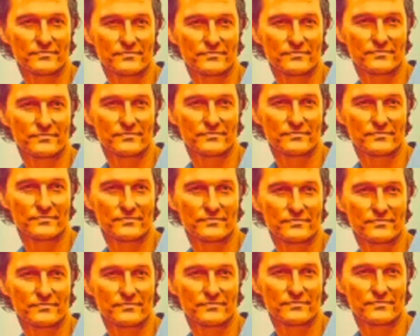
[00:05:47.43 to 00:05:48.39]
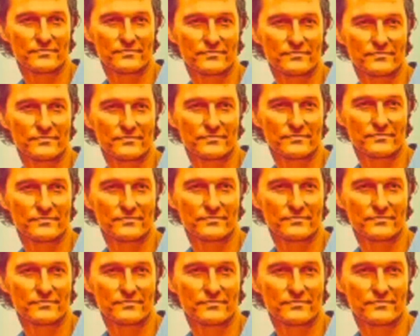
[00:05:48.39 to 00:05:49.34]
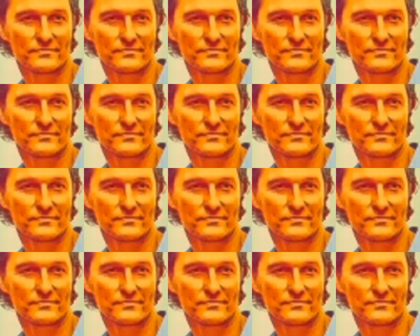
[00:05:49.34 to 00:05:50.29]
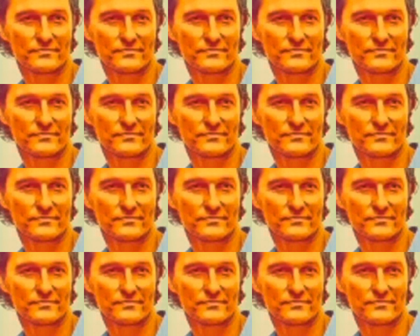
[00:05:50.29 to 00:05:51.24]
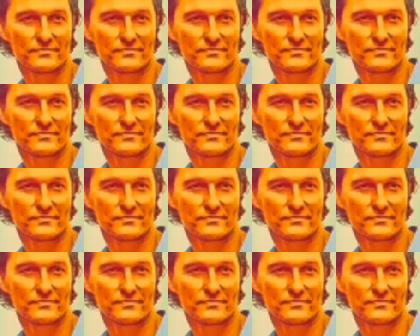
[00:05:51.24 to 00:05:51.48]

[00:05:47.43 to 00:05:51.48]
No words are spoken by the person on screen.